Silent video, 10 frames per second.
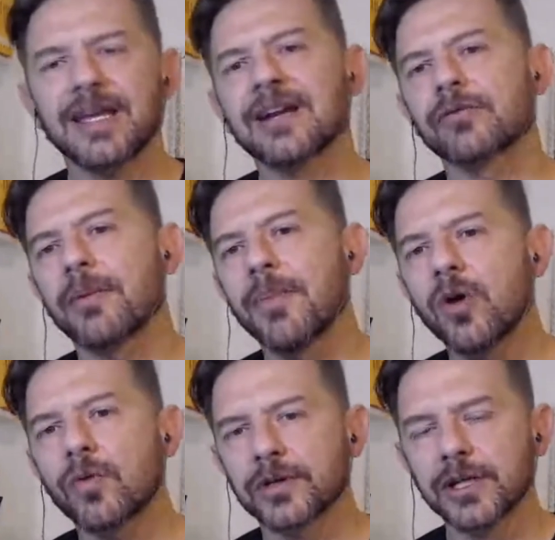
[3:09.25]
In a
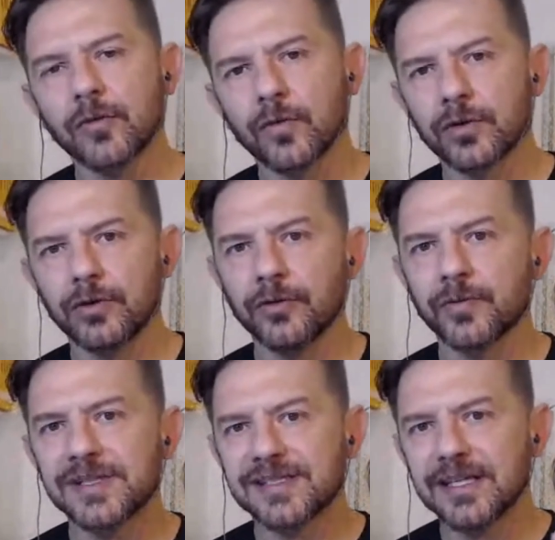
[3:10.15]
remote working world,
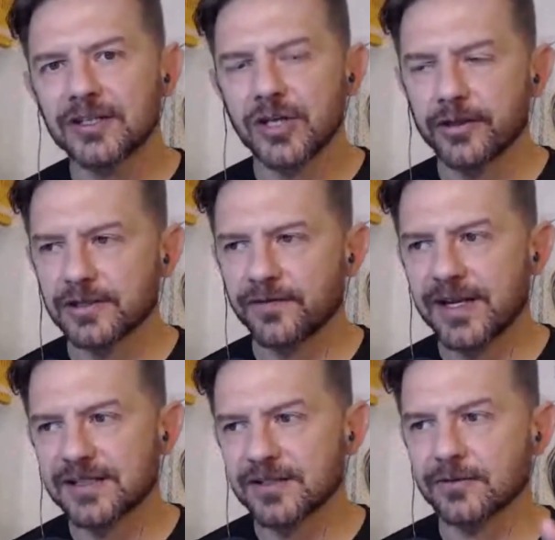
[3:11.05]
we see each other's
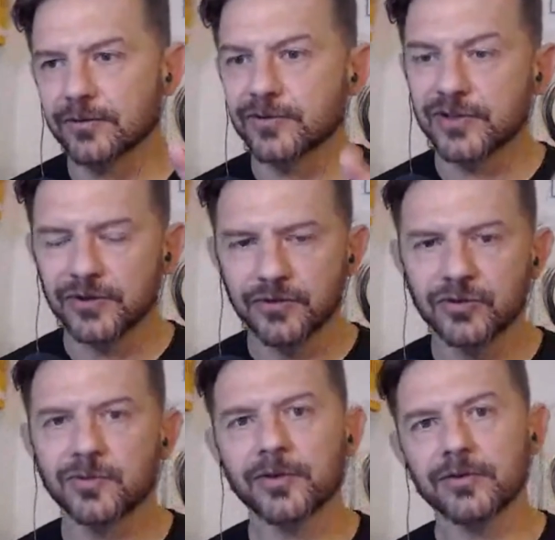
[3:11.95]
faces through
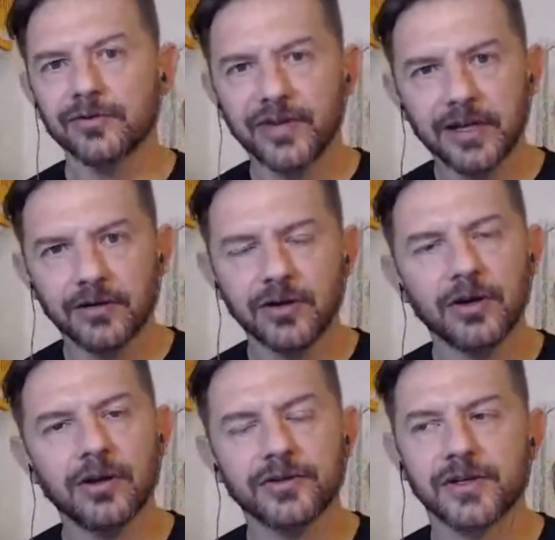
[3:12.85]
Zoom or through video
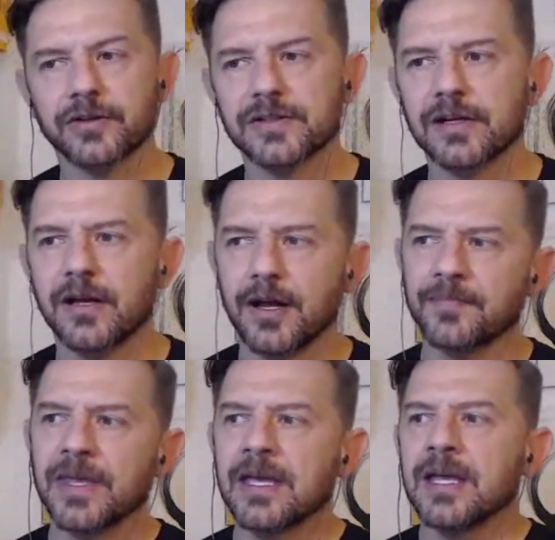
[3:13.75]
calls all the time.